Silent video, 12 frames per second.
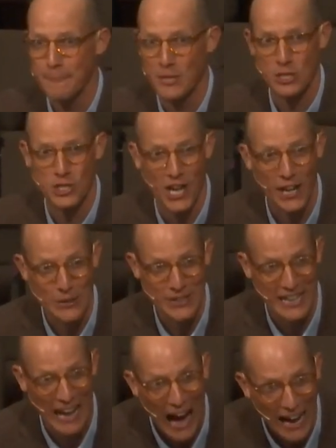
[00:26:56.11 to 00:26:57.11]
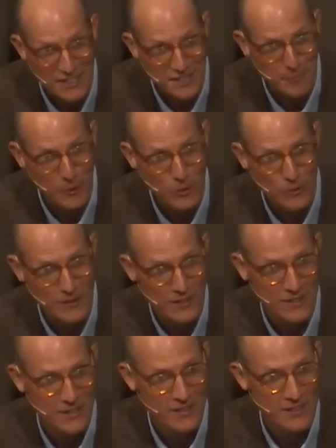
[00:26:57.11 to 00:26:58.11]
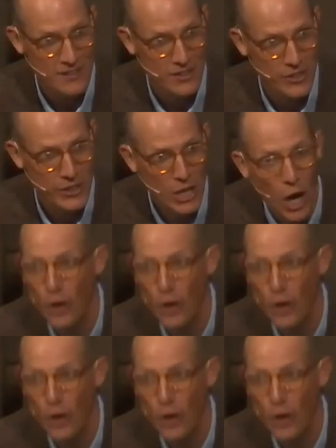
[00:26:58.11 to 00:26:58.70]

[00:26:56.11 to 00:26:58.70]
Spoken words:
to share the gospel? Are